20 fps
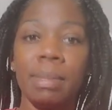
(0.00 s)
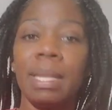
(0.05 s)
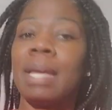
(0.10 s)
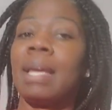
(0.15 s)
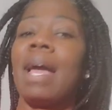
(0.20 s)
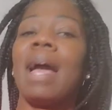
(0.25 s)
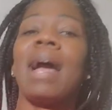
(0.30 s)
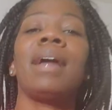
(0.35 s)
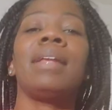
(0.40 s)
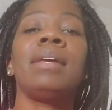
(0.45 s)
Like,
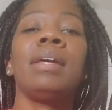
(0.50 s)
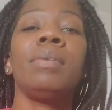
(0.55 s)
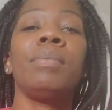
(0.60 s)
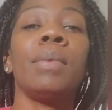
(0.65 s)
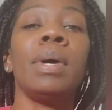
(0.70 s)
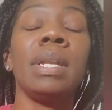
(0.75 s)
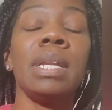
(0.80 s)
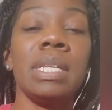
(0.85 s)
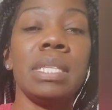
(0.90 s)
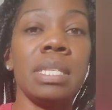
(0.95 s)
I didn't
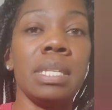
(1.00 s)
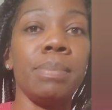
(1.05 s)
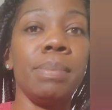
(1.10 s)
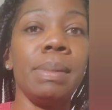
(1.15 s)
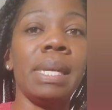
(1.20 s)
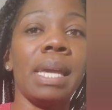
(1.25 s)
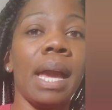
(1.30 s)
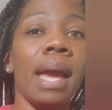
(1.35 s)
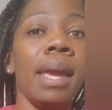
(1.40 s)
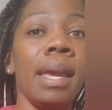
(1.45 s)
want it to be
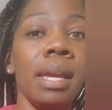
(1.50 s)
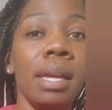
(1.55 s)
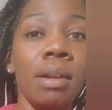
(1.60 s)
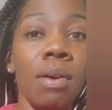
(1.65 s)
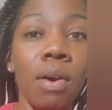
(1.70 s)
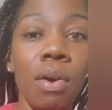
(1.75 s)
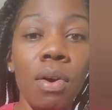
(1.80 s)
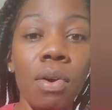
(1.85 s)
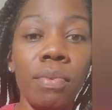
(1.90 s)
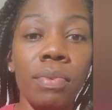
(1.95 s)
hanging
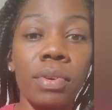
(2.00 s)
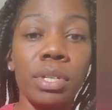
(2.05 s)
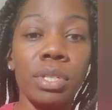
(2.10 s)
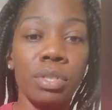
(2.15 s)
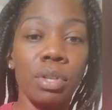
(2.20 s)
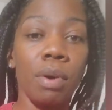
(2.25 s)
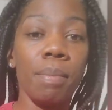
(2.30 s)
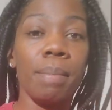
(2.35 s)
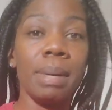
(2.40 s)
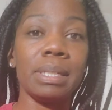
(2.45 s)
over
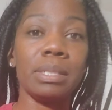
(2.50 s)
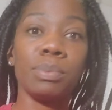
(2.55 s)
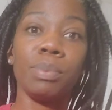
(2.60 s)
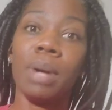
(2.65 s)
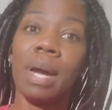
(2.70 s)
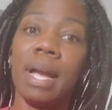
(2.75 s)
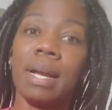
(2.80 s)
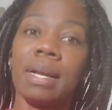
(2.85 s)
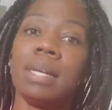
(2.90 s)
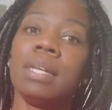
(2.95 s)
so much
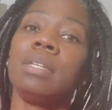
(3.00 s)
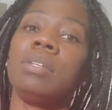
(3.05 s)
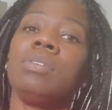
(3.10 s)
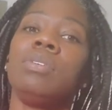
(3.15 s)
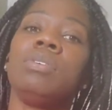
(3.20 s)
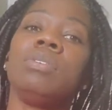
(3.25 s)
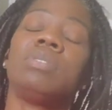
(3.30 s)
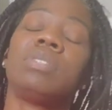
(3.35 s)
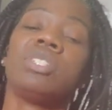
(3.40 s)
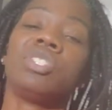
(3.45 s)
where I couldn't
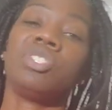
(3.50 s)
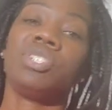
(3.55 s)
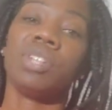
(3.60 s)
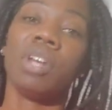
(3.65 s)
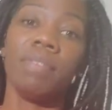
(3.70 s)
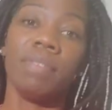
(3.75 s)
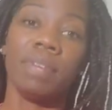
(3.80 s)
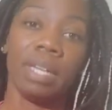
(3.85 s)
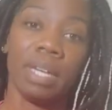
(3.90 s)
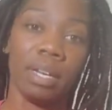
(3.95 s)
use the
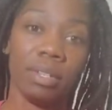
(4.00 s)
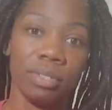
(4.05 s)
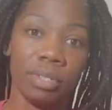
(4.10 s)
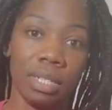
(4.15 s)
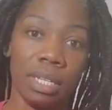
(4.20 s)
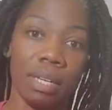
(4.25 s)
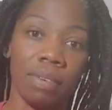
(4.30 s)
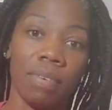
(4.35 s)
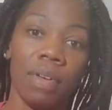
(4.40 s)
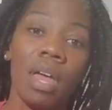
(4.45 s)
shelving
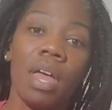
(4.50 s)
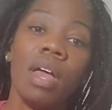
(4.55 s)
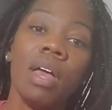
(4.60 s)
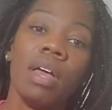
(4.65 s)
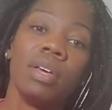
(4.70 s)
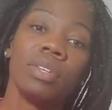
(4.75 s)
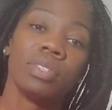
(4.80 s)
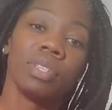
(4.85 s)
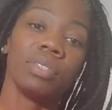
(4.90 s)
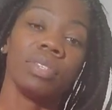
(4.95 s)
underneath.
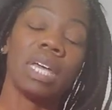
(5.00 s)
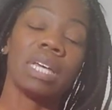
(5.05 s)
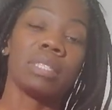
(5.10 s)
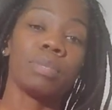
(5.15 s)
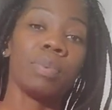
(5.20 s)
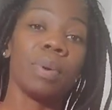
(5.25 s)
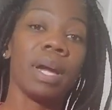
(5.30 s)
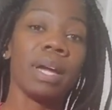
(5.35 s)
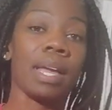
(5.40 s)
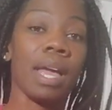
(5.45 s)
So that's
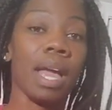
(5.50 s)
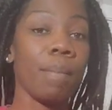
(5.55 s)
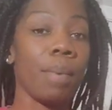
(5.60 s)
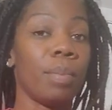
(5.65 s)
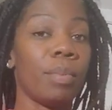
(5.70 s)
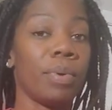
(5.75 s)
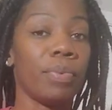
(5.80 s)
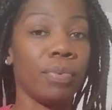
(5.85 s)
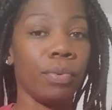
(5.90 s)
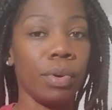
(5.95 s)
where I came up
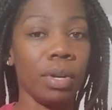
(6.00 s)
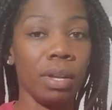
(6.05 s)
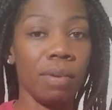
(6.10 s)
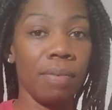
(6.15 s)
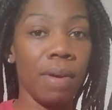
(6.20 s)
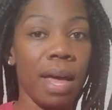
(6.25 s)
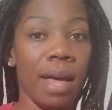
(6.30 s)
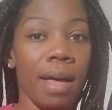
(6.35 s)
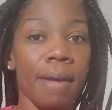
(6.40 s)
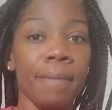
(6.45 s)
with
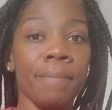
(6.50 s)
45.